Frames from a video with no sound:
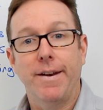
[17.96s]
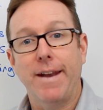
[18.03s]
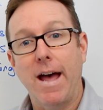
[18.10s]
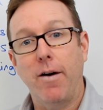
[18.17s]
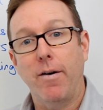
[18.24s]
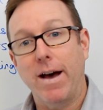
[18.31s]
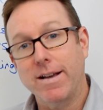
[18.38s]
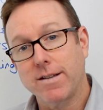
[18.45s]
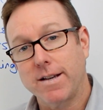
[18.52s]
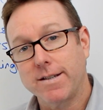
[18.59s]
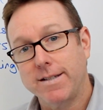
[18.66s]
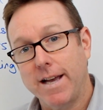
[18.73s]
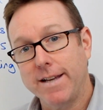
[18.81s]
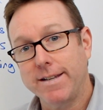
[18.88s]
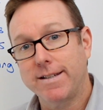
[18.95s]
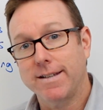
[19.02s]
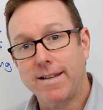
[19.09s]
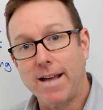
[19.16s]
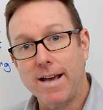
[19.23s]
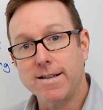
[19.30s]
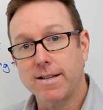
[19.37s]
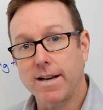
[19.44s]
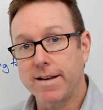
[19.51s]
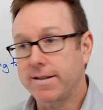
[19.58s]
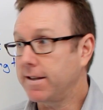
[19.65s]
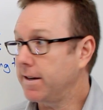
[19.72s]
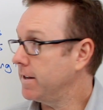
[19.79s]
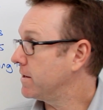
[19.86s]
Now, as I said, today's
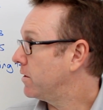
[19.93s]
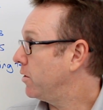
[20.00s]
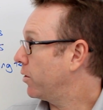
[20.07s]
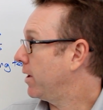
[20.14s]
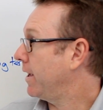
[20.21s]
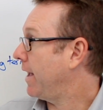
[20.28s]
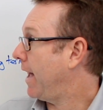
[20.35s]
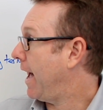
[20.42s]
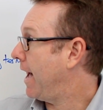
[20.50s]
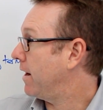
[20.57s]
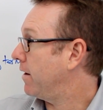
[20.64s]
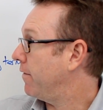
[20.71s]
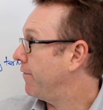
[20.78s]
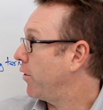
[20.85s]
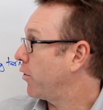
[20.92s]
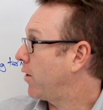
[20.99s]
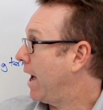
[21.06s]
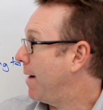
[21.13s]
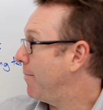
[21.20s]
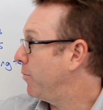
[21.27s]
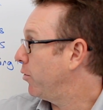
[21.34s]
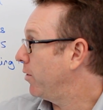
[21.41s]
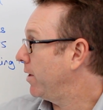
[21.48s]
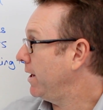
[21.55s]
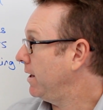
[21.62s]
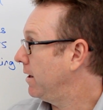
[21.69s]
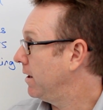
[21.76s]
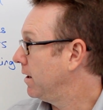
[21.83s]
lesson is looking at
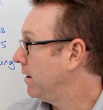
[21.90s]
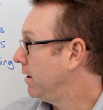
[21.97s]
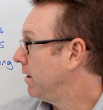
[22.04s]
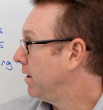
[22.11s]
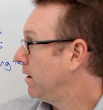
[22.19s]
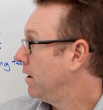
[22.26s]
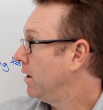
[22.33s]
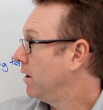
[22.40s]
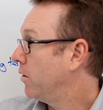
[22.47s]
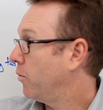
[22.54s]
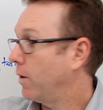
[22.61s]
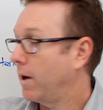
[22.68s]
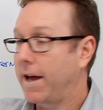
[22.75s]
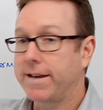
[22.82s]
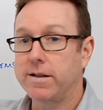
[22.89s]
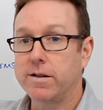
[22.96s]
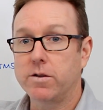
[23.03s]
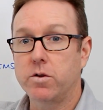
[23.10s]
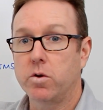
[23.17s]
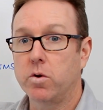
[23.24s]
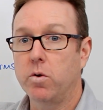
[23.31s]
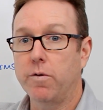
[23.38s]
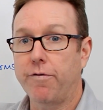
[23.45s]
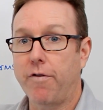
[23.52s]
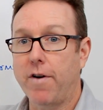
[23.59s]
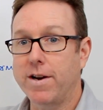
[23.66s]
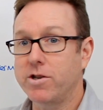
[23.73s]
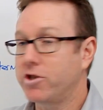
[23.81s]
vocabulary related to
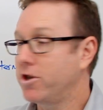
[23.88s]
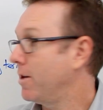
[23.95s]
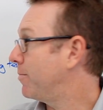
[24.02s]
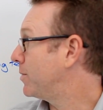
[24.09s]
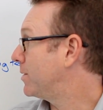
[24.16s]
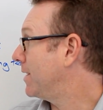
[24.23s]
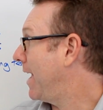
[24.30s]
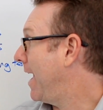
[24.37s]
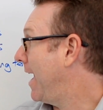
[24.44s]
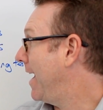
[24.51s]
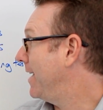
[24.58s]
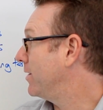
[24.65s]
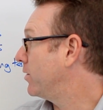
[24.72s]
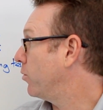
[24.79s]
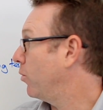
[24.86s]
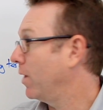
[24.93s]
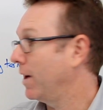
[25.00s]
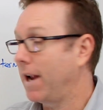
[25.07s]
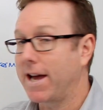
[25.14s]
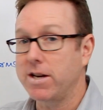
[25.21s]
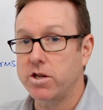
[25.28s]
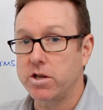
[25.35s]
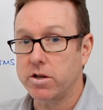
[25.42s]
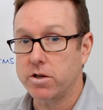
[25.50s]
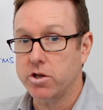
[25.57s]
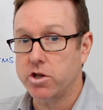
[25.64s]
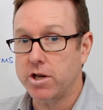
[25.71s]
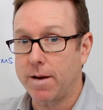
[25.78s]
friendships and
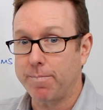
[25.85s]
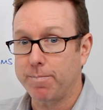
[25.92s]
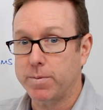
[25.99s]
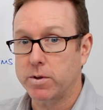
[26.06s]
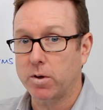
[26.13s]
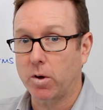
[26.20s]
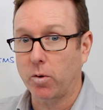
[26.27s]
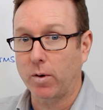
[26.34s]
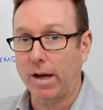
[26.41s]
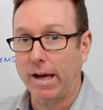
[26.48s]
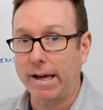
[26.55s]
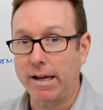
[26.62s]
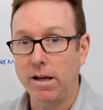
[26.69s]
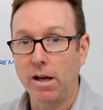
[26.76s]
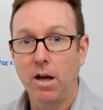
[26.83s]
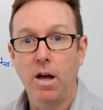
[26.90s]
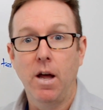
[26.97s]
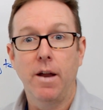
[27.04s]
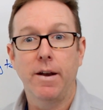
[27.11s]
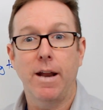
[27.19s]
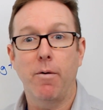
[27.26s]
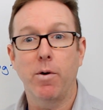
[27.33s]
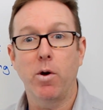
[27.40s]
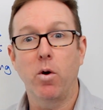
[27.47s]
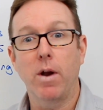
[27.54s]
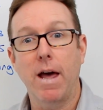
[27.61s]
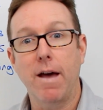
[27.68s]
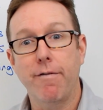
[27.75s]
relationships, okay? Now, we
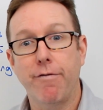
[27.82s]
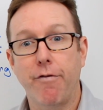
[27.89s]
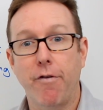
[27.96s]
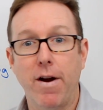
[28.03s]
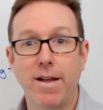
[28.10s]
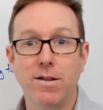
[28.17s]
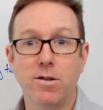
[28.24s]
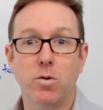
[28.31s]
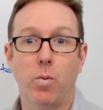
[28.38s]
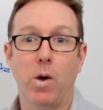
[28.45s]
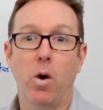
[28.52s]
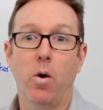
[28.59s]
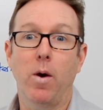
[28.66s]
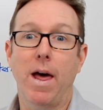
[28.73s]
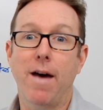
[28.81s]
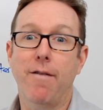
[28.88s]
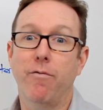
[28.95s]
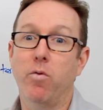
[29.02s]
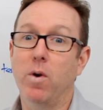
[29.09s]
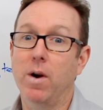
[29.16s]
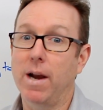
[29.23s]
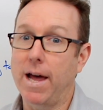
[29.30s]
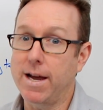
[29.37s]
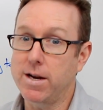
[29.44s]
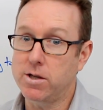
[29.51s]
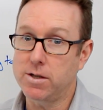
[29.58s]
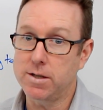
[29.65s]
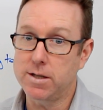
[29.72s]
all have friends, we all have
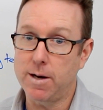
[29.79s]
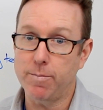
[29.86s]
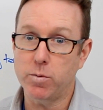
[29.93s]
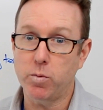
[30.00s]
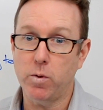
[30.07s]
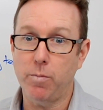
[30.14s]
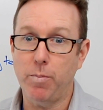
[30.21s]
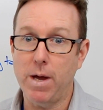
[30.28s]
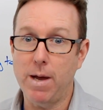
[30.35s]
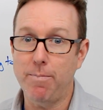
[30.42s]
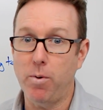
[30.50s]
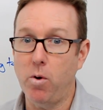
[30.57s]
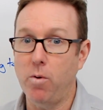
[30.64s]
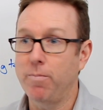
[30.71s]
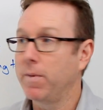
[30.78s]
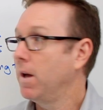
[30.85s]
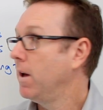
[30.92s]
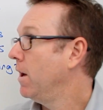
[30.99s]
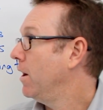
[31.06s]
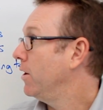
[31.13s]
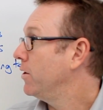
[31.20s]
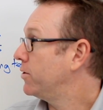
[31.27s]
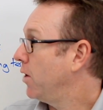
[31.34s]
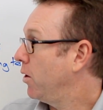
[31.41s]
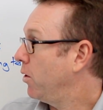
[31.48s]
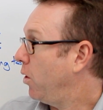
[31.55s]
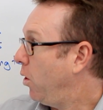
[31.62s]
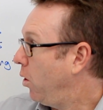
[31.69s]
relationships with people.
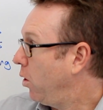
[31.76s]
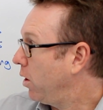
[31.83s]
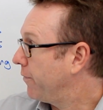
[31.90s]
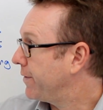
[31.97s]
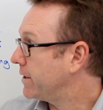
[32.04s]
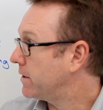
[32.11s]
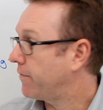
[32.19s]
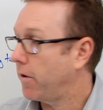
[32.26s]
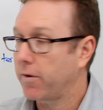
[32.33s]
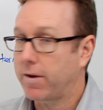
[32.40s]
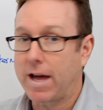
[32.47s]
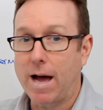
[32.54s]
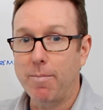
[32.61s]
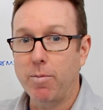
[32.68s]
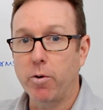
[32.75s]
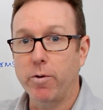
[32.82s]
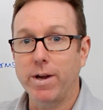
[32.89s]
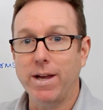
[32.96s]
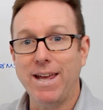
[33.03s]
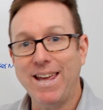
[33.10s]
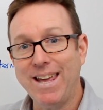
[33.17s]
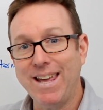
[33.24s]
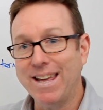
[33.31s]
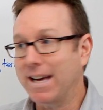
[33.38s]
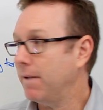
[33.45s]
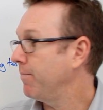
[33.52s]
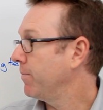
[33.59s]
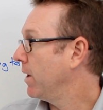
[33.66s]
So all of this vocabulary
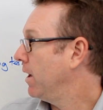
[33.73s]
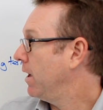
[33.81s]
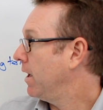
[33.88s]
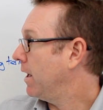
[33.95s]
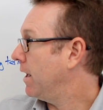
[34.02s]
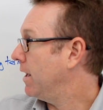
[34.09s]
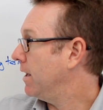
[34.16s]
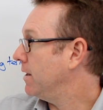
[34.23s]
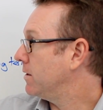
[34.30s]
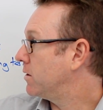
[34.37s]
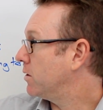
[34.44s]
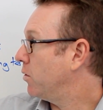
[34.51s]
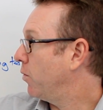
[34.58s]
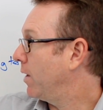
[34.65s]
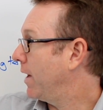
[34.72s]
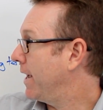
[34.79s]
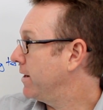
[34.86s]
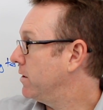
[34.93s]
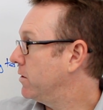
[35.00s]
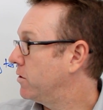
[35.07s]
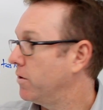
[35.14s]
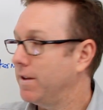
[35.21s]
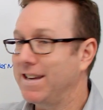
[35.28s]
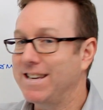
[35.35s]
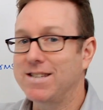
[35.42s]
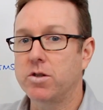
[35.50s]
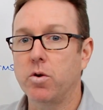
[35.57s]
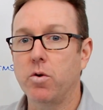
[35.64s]
here is related to
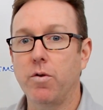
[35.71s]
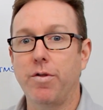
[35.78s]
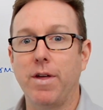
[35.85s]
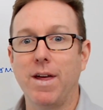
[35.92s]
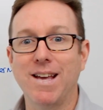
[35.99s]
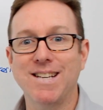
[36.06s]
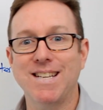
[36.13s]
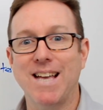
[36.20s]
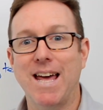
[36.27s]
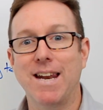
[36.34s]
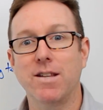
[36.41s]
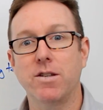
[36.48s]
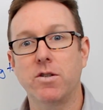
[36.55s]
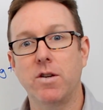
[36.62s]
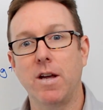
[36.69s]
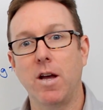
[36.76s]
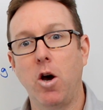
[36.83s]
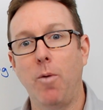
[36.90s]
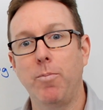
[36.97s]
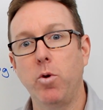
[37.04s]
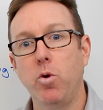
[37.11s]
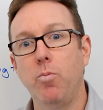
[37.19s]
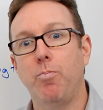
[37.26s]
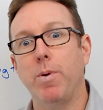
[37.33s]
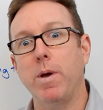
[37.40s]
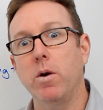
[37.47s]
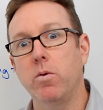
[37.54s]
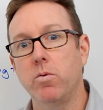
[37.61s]
these two things, and it's to help you
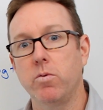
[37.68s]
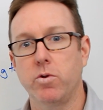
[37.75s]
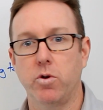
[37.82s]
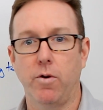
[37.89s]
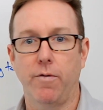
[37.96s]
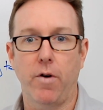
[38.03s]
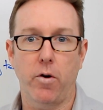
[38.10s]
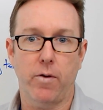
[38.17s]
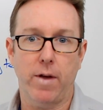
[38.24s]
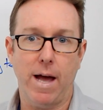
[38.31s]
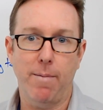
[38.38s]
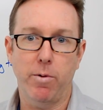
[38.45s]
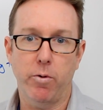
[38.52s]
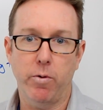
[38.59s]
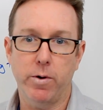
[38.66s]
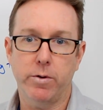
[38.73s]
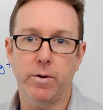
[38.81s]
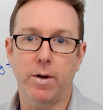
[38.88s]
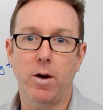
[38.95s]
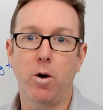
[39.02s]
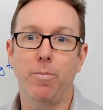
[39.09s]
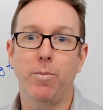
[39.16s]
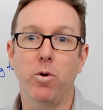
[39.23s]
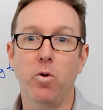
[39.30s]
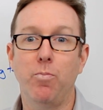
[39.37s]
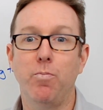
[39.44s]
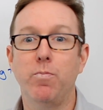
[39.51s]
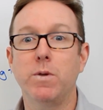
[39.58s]
build your vocabulary, to help
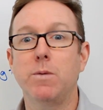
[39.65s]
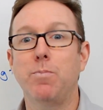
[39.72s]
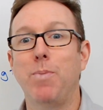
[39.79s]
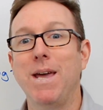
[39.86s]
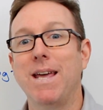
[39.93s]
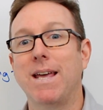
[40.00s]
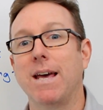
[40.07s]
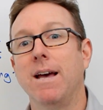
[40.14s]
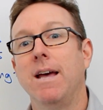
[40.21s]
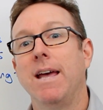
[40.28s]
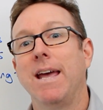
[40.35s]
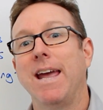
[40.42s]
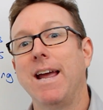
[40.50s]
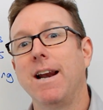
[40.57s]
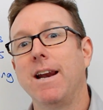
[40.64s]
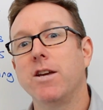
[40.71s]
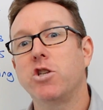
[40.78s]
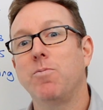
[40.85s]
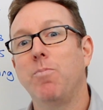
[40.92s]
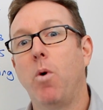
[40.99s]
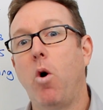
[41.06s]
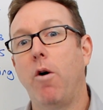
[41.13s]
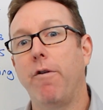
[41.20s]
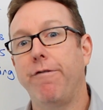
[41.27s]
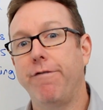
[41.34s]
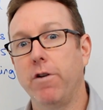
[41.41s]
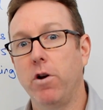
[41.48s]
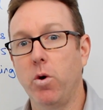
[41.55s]
you speak English more
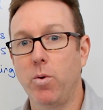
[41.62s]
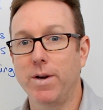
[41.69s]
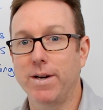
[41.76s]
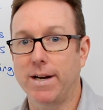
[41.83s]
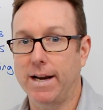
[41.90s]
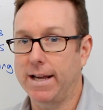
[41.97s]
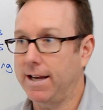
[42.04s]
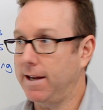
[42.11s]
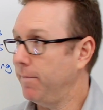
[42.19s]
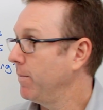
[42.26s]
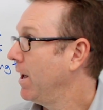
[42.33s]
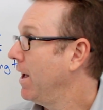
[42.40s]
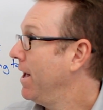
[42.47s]
fluently.